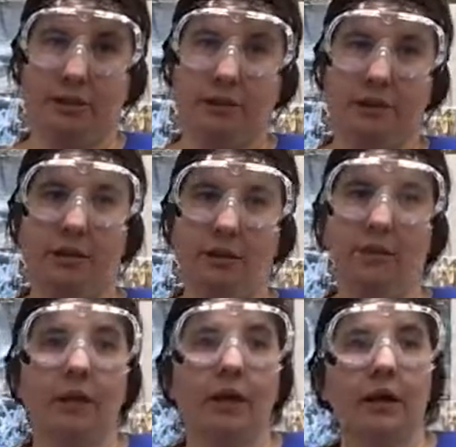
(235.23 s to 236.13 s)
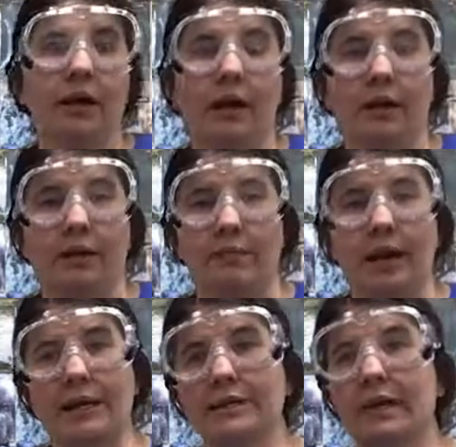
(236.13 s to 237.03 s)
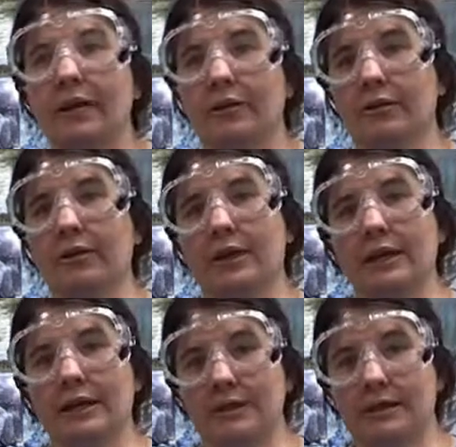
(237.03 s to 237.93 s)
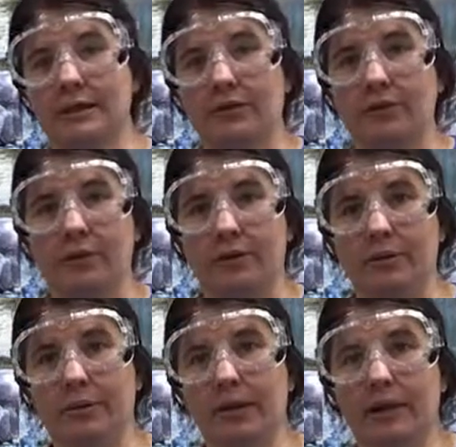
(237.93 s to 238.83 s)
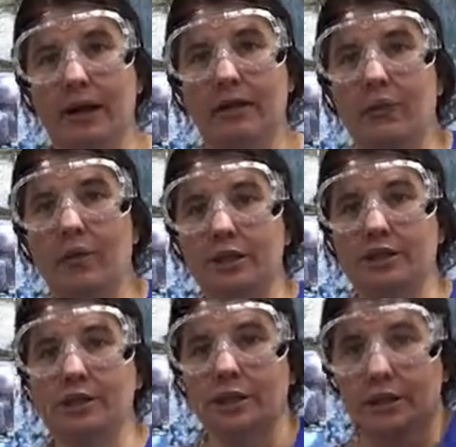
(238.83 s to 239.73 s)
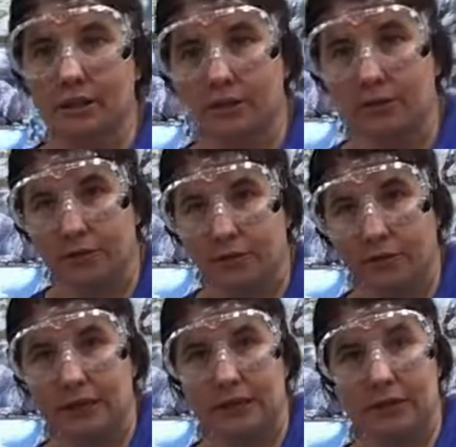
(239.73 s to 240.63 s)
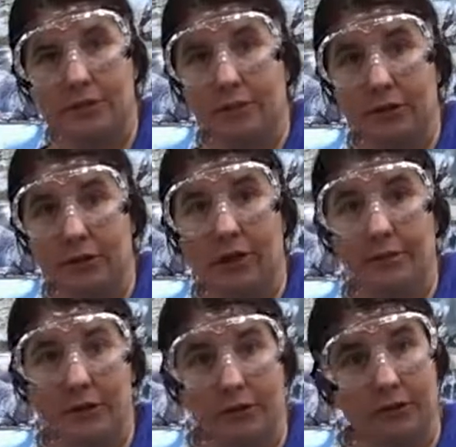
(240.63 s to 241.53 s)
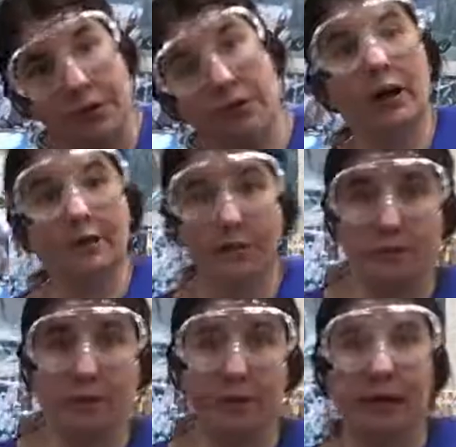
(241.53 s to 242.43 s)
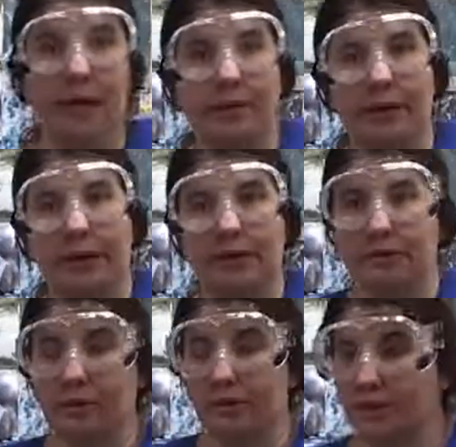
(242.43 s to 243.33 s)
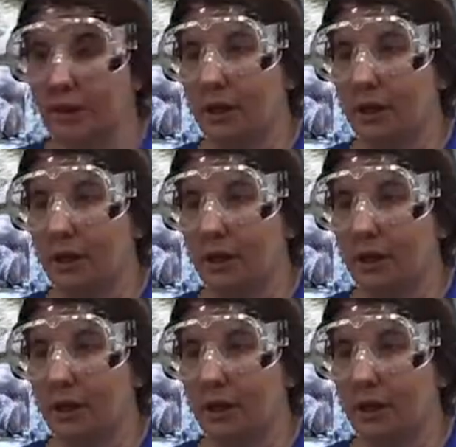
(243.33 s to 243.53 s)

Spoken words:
So as I go through this, if you have questions, free to email me or comment on Google Classroom, and I'll be happy to answer those.